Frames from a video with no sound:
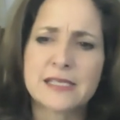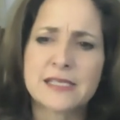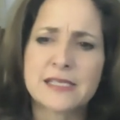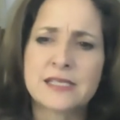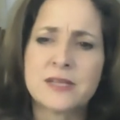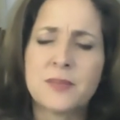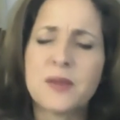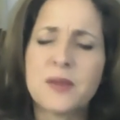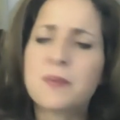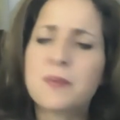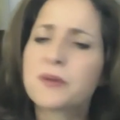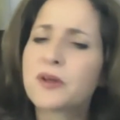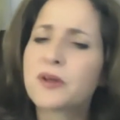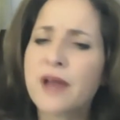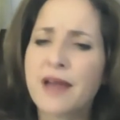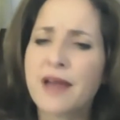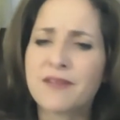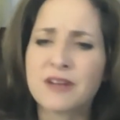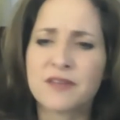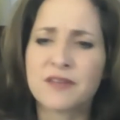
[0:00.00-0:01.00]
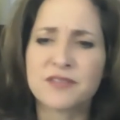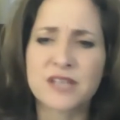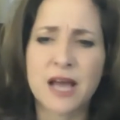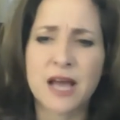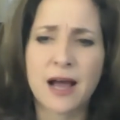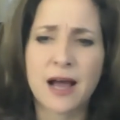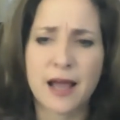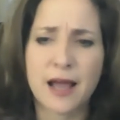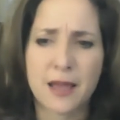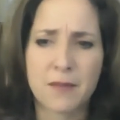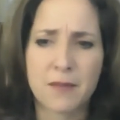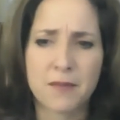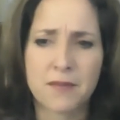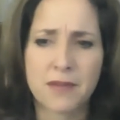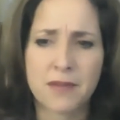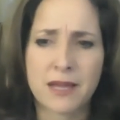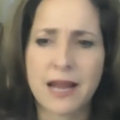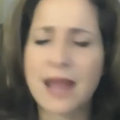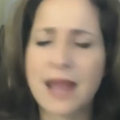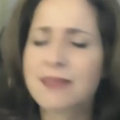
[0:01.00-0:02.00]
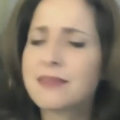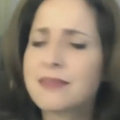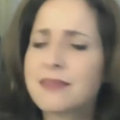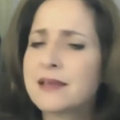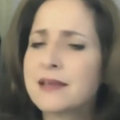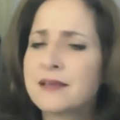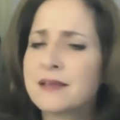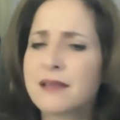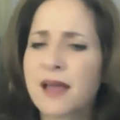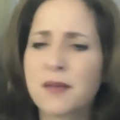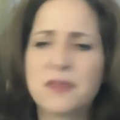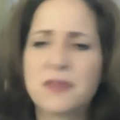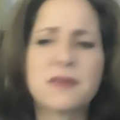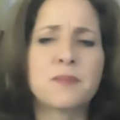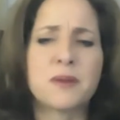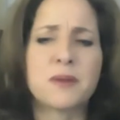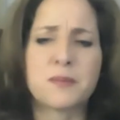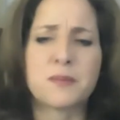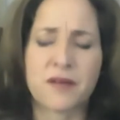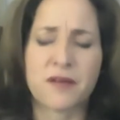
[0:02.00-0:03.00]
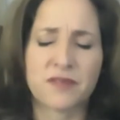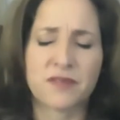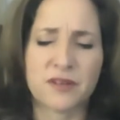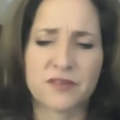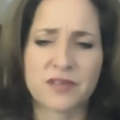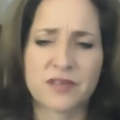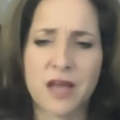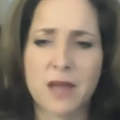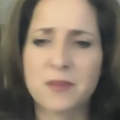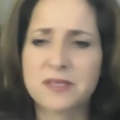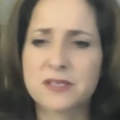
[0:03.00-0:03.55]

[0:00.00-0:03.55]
people don't have enough time, and I think people have enough time. It's a